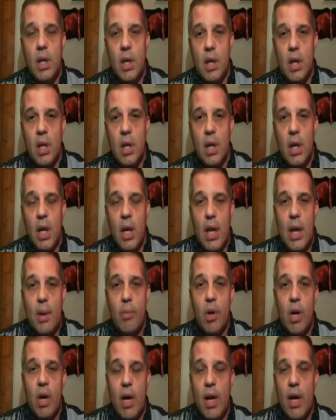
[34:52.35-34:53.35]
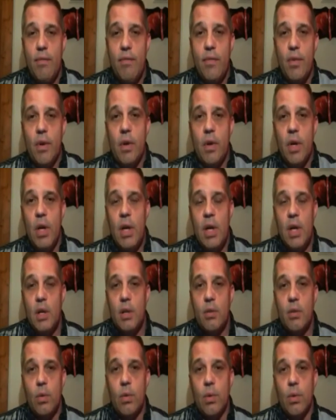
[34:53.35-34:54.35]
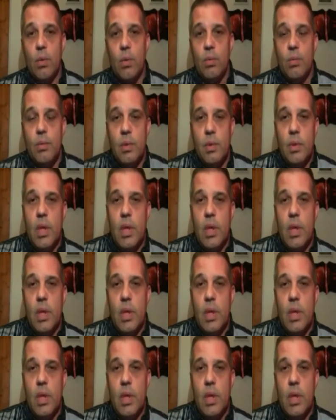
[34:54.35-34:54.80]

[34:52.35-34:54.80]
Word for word: a conglomerate effort through